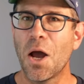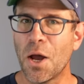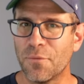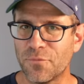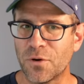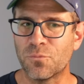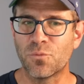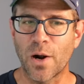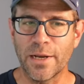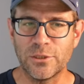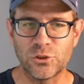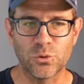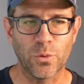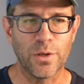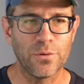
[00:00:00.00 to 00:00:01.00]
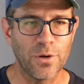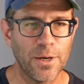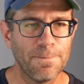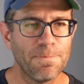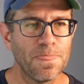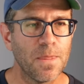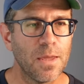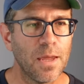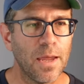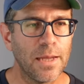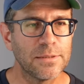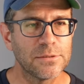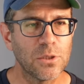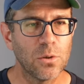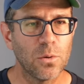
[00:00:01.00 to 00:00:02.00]
of a right join, right?
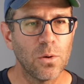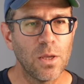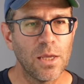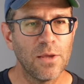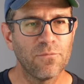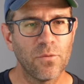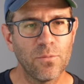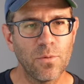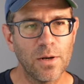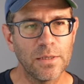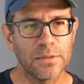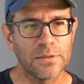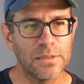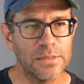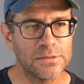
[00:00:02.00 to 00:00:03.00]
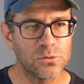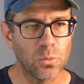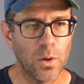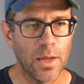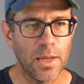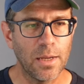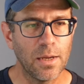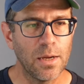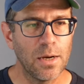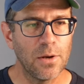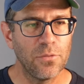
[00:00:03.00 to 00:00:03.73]
And so if we run it this way,